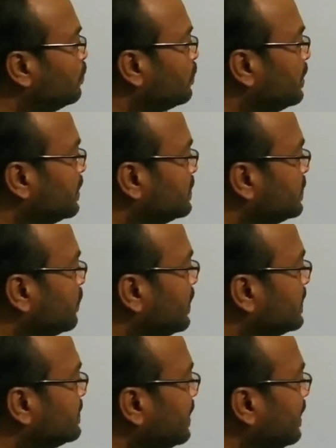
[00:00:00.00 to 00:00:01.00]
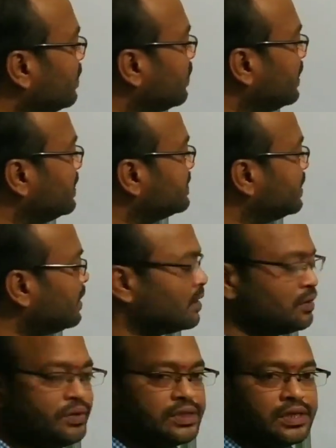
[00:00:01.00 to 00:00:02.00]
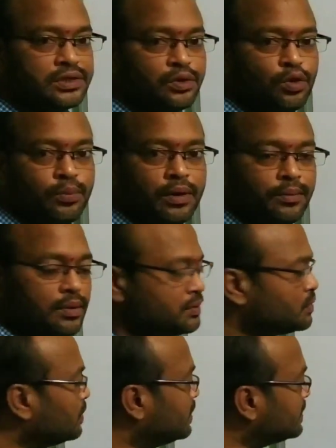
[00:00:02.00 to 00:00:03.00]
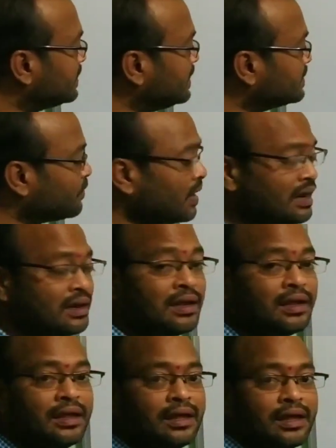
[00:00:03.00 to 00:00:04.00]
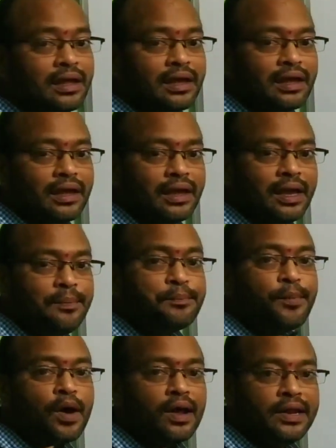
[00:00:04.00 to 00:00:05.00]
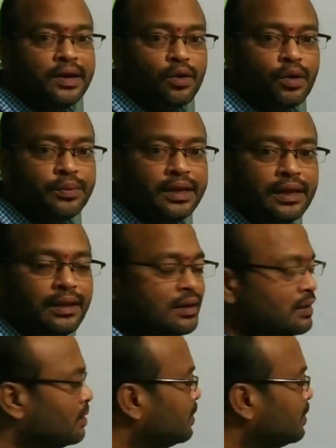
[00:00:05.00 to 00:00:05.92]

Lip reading: Here 0 is there, here 1 is there, here 2 is there. So no problem. So this is what? A polynomial.